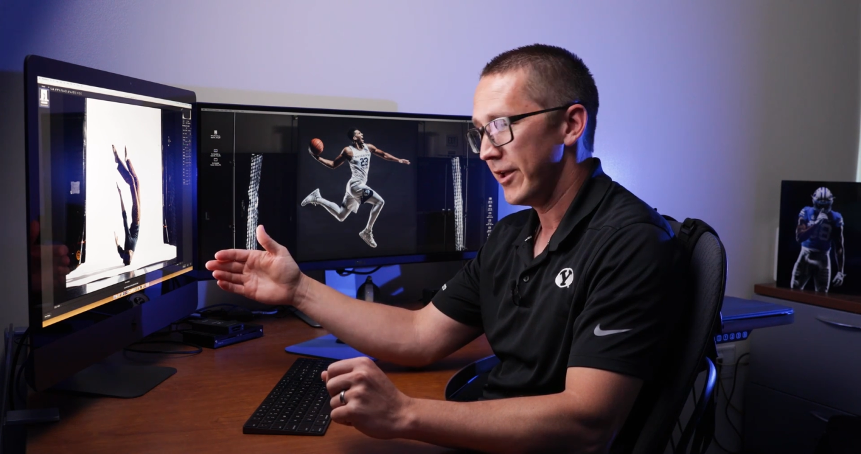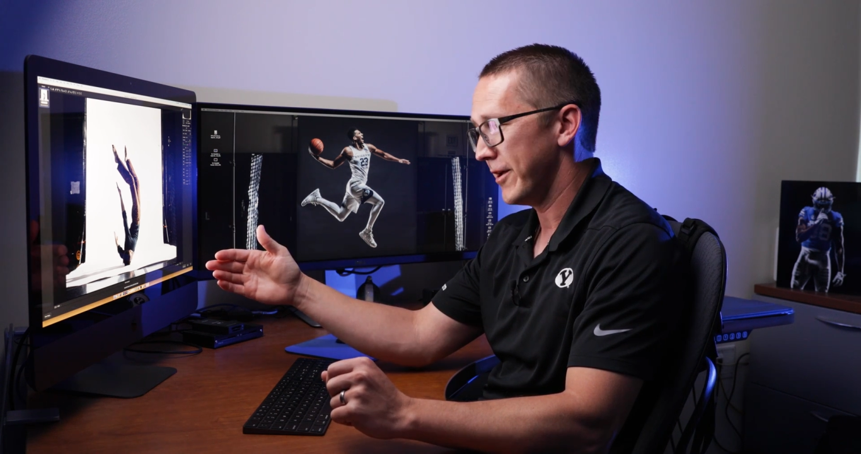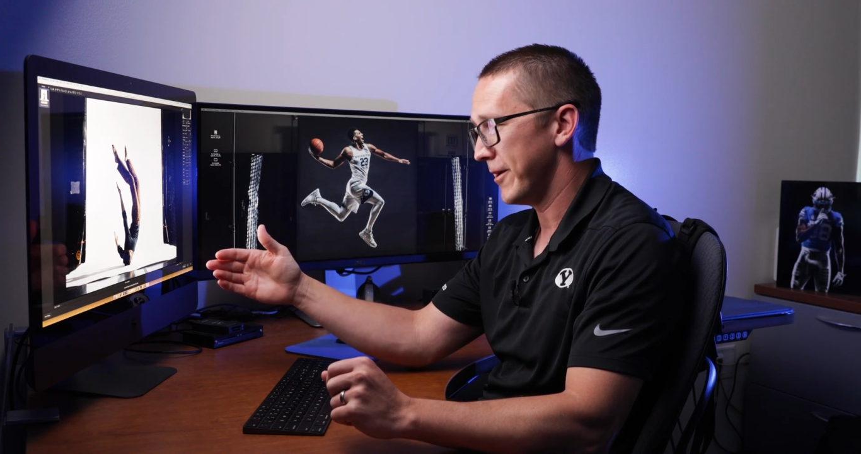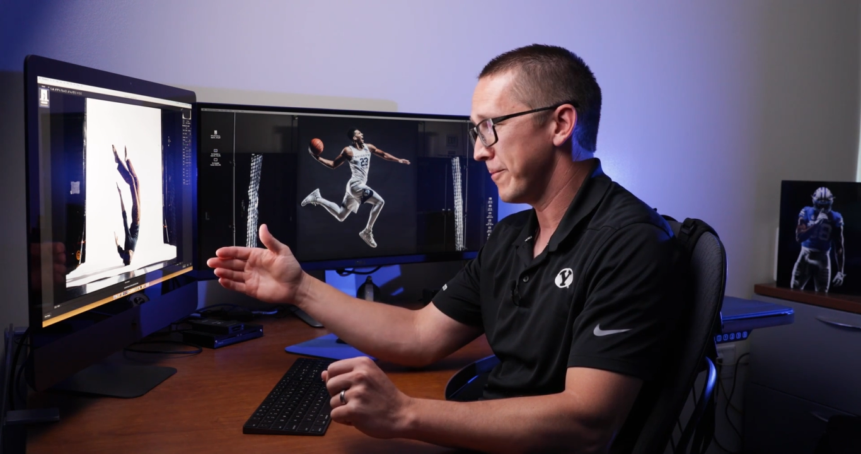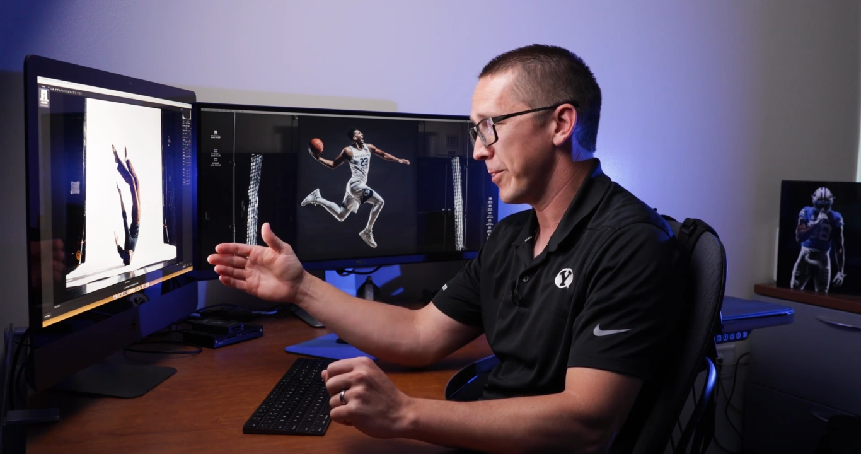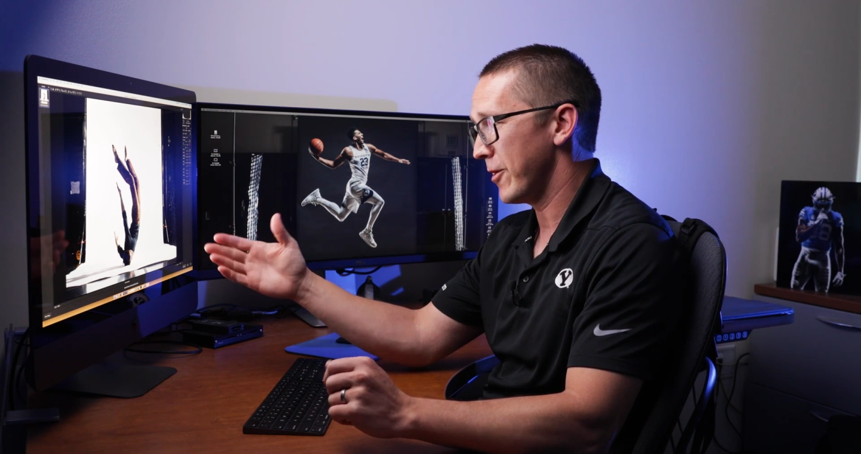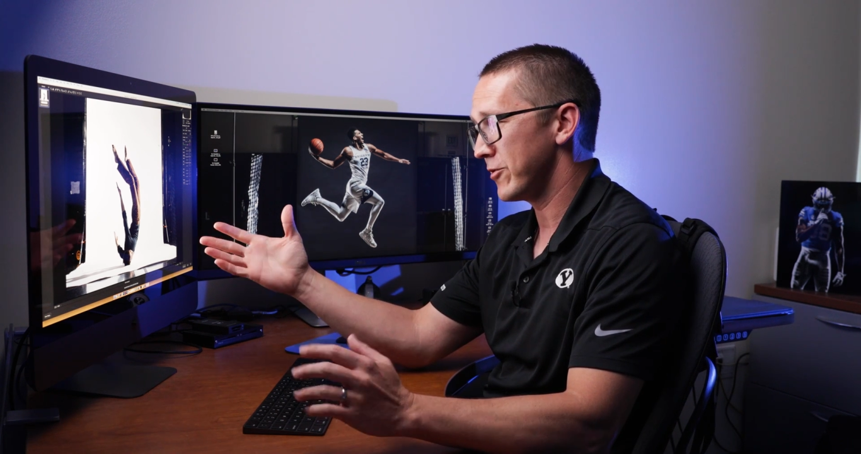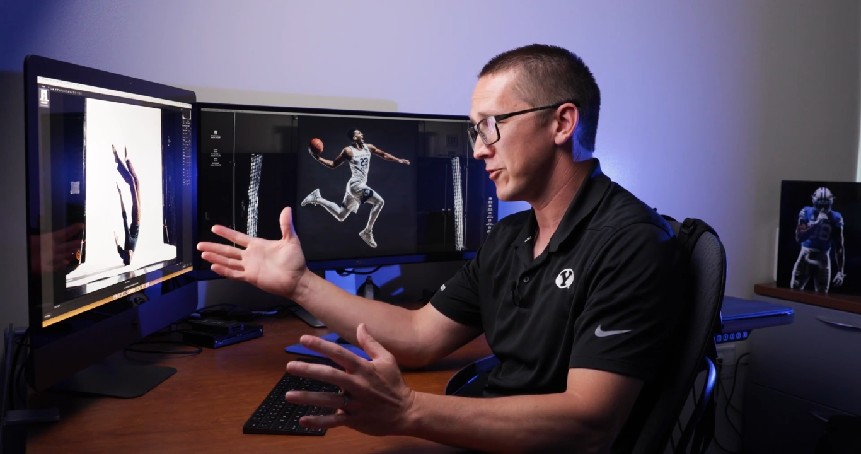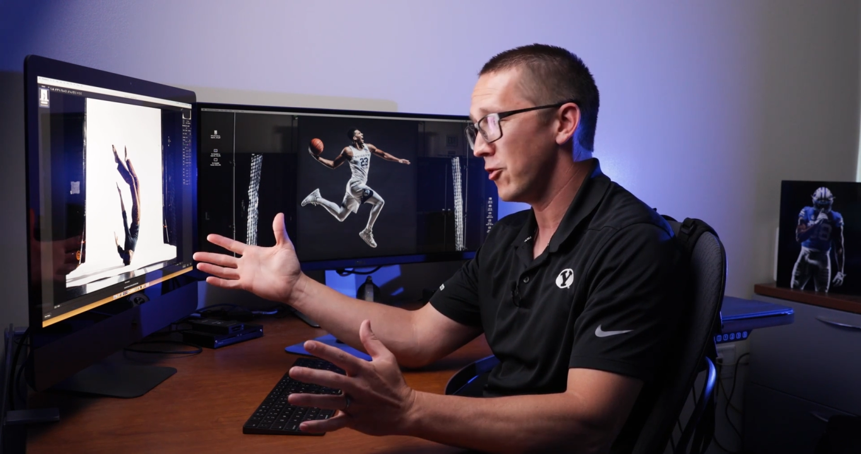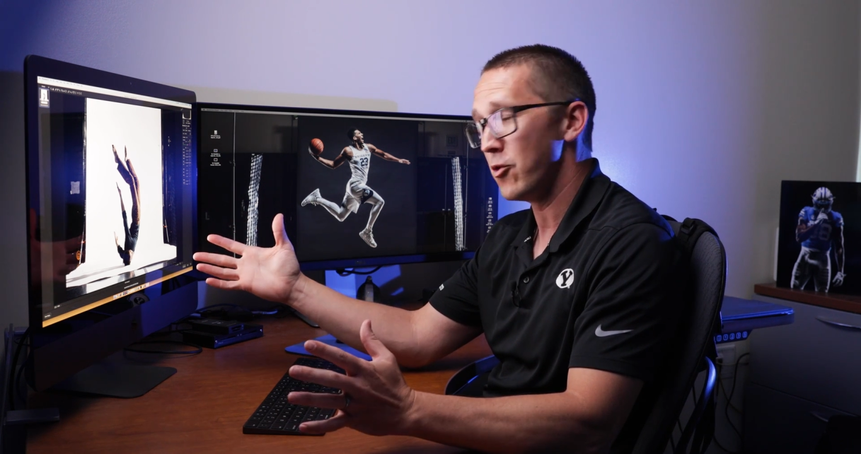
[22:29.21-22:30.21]
There
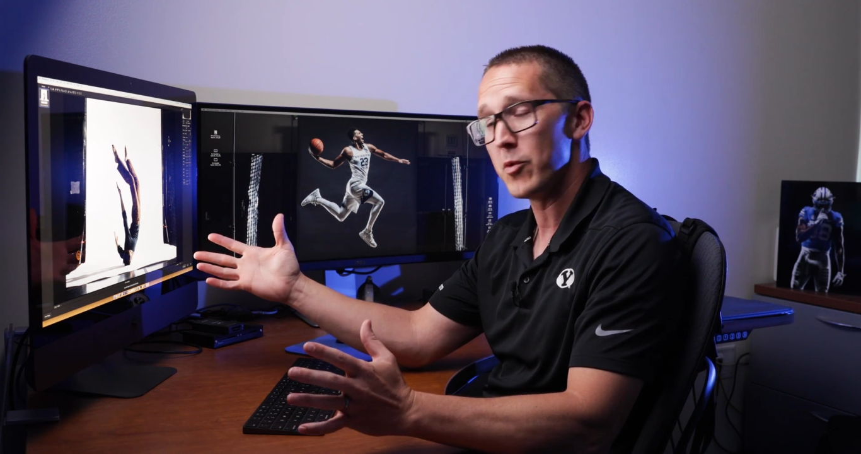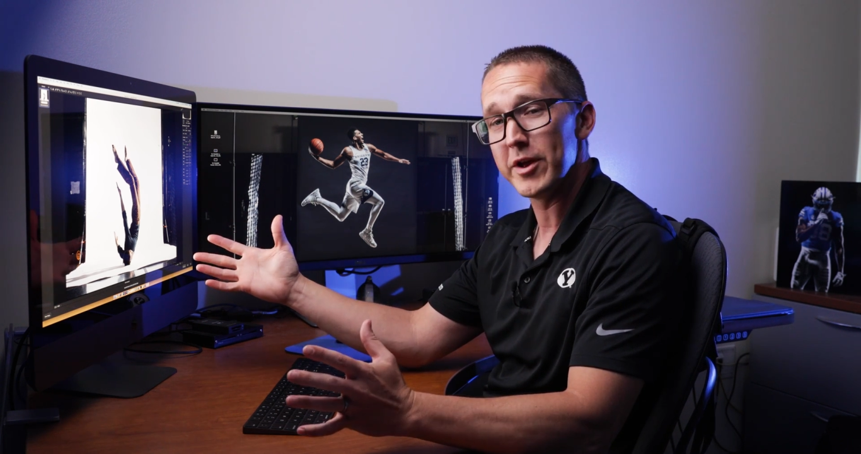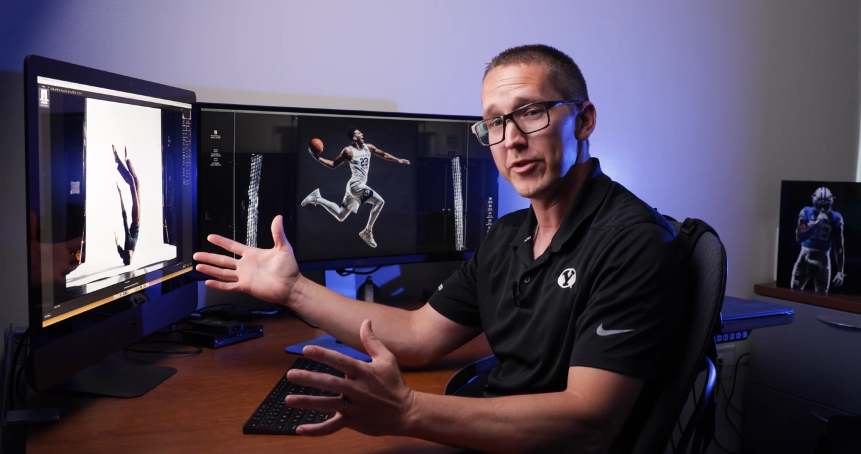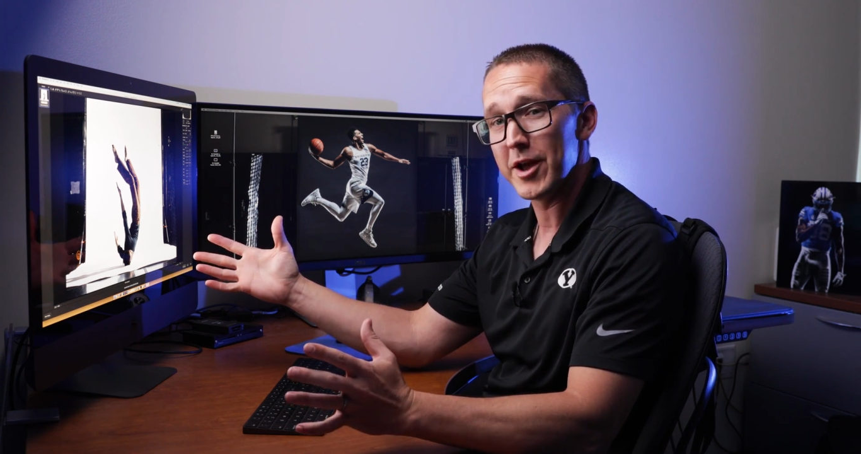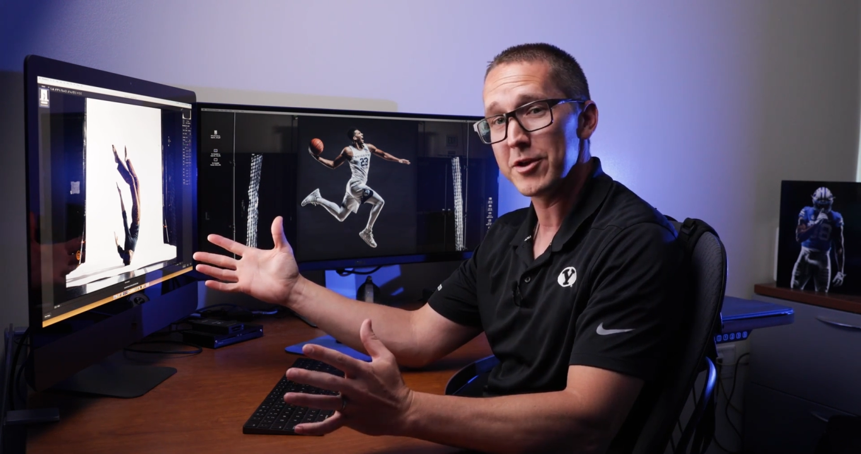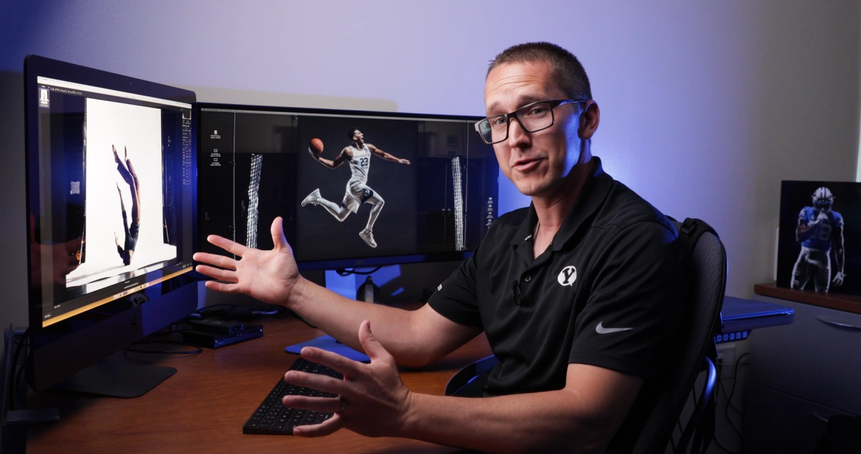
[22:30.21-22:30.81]
is no way that I